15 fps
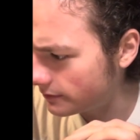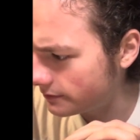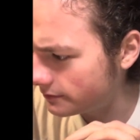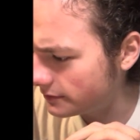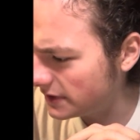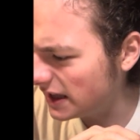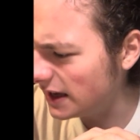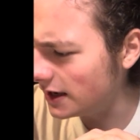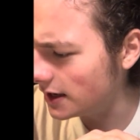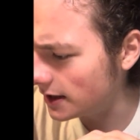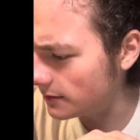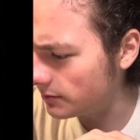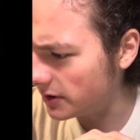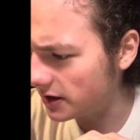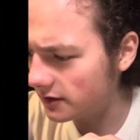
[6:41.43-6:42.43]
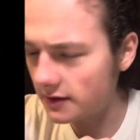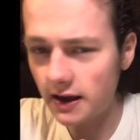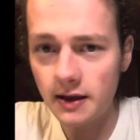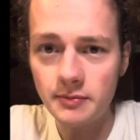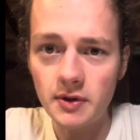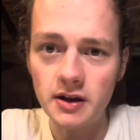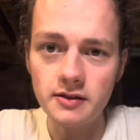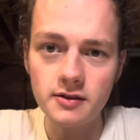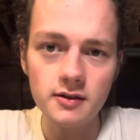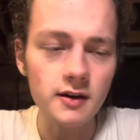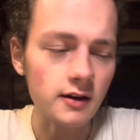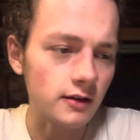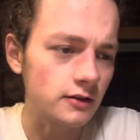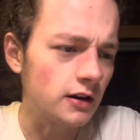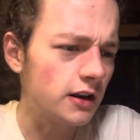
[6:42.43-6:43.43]
need it because I am not
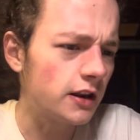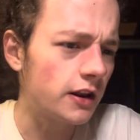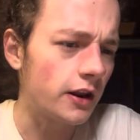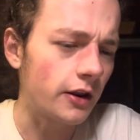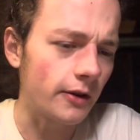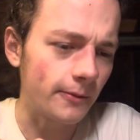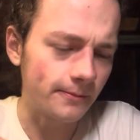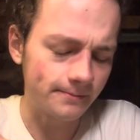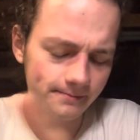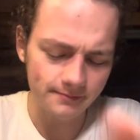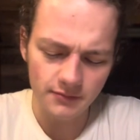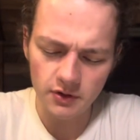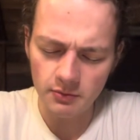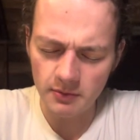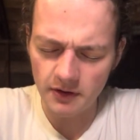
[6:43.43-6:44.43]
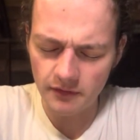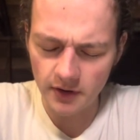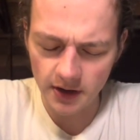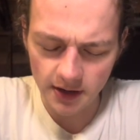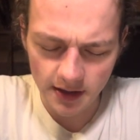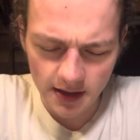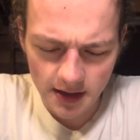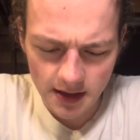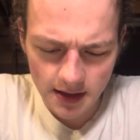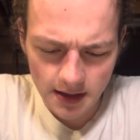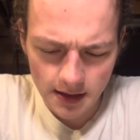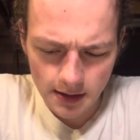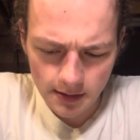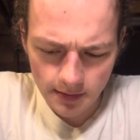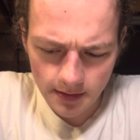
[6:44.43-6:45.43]
sick. No, my friend.
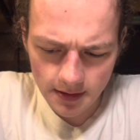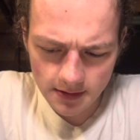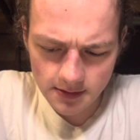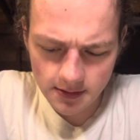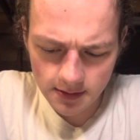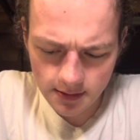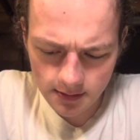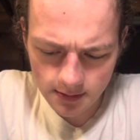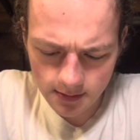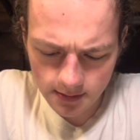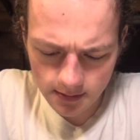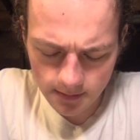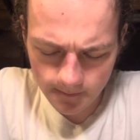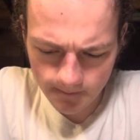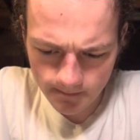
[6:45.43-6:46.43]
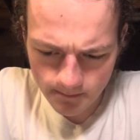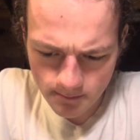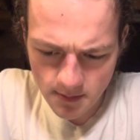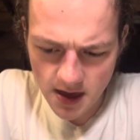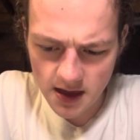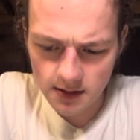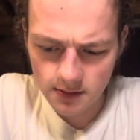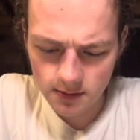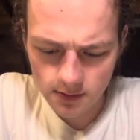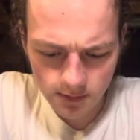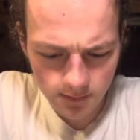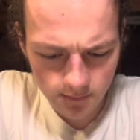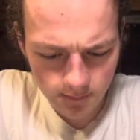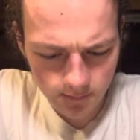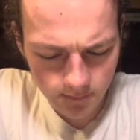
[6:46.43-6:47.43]
This is meant
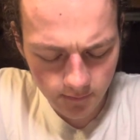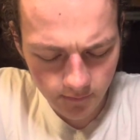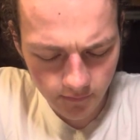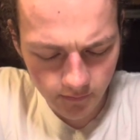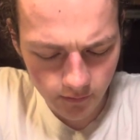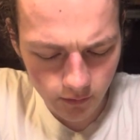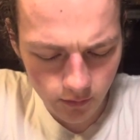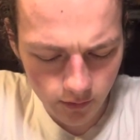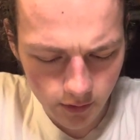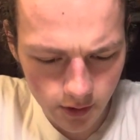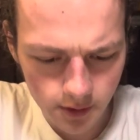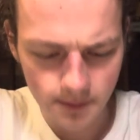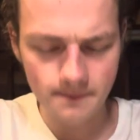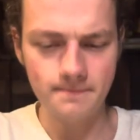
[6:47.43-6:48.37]
for,